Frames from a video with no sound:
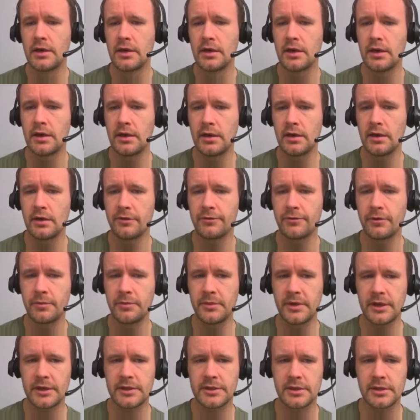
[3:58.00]
Uh, from
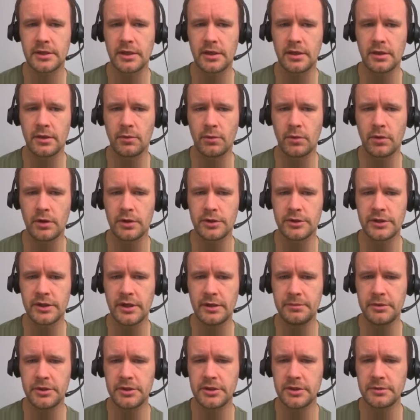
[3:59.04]
the Excel World
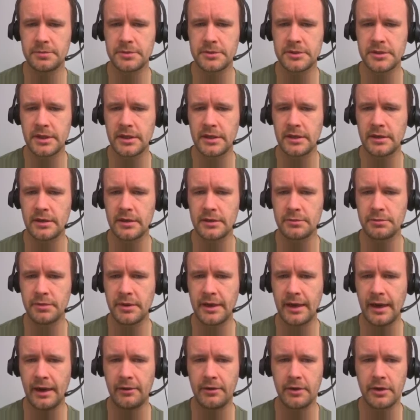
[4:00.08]
Championships, it's by
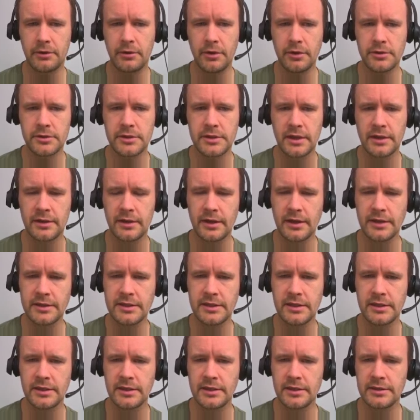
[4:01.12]
Harry Gross, and the
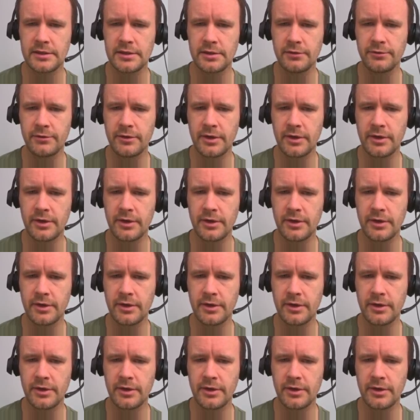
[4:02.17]
idea is you've